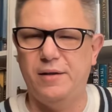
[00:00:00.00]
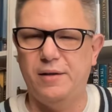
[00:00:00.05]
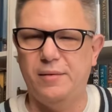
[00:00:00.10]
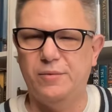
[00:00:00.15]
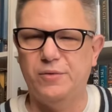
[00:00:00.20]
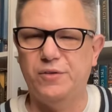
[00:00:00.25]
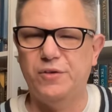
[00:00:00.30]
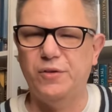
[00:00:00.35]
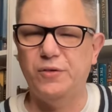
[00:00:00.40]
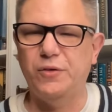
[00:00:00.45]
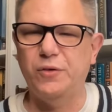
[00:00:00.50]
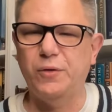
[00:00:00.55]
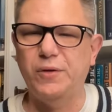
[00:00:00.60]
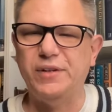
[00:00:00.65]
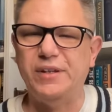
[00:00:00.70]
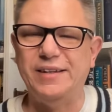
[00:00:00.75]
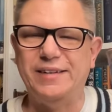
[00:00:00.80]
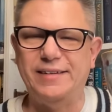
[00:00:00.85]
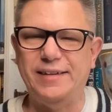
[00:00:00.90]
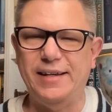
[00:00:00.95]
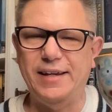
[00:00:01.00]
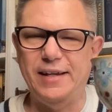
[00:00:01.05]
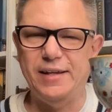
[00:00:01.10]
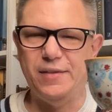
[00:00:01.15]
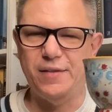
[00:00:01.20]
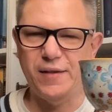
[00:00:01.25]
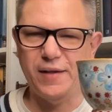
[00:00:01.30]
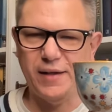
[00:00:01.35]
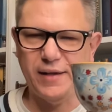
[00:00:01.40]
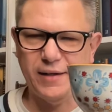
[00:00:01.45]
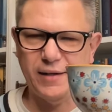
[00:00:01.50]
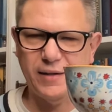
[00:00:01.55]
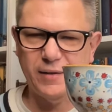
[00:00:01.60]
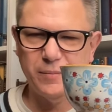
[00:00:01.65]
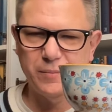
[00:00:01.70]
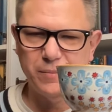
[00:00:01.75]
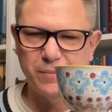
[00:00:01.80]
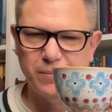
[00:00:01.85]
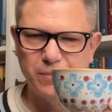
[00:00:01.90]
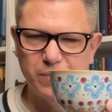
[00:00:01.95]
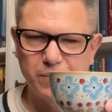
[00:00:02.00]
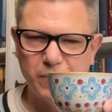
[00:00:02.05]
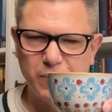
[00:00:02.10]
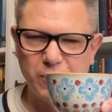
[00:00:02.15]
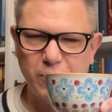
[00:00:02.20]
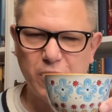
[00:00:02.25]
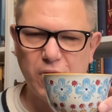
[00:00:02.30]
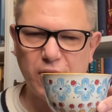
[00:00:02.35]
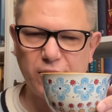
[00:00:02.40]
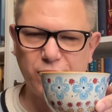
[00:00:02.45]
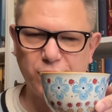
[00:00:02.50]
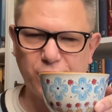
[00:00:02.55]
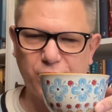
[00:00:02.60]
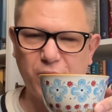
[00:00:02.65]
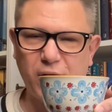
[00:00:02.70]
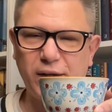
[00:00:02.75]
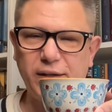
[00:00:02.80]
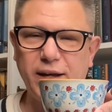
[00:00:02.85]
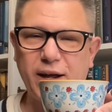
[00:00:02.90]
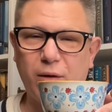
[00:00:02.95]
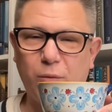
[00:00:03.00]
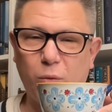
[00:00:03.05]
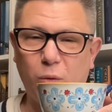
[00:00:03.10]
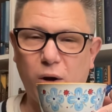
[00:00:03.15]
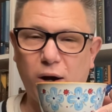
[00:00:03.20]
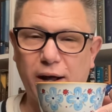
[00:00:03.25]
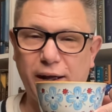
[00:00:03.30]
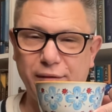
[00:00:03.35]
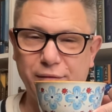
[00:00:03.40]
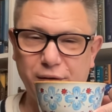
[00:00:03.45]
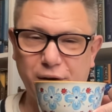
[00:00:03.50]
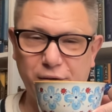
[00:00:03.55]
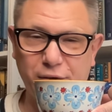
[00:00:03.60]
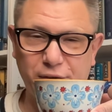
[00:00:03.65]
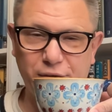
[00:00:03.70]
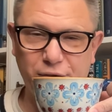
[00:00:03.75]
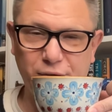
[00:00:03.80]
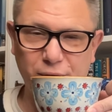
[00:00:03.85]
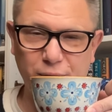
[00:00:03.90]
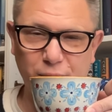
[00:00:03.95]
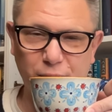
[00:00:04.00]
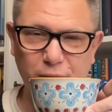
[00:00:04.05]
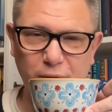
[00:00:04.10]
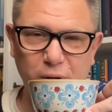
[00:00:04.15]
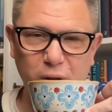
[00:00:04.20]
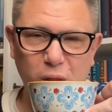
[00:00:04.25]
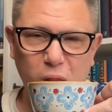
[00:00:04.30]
I'm still doing the tea thing. You guys will find out why very soon.